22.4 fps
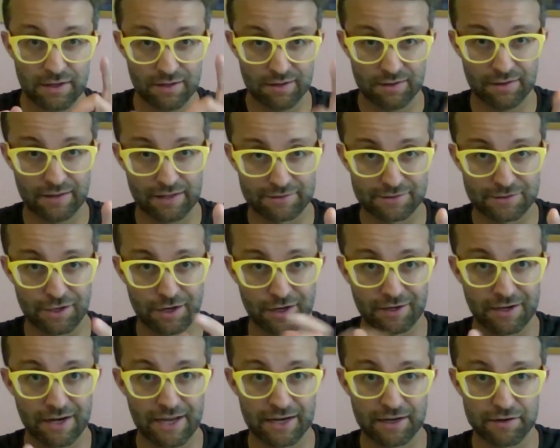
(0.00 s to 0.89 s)
let's
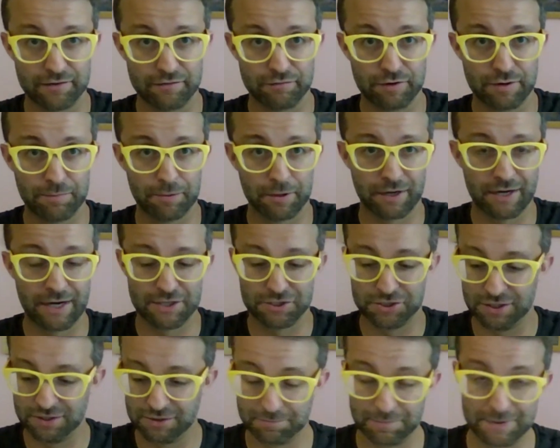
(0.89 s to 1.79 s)
talk negative
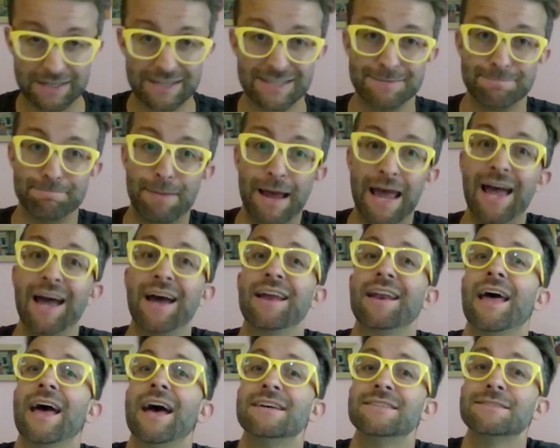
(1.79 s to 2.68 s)
repercussions because ban
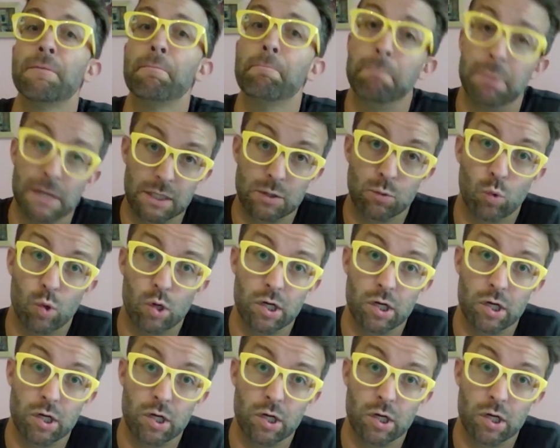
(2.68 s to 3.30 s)
has a big one.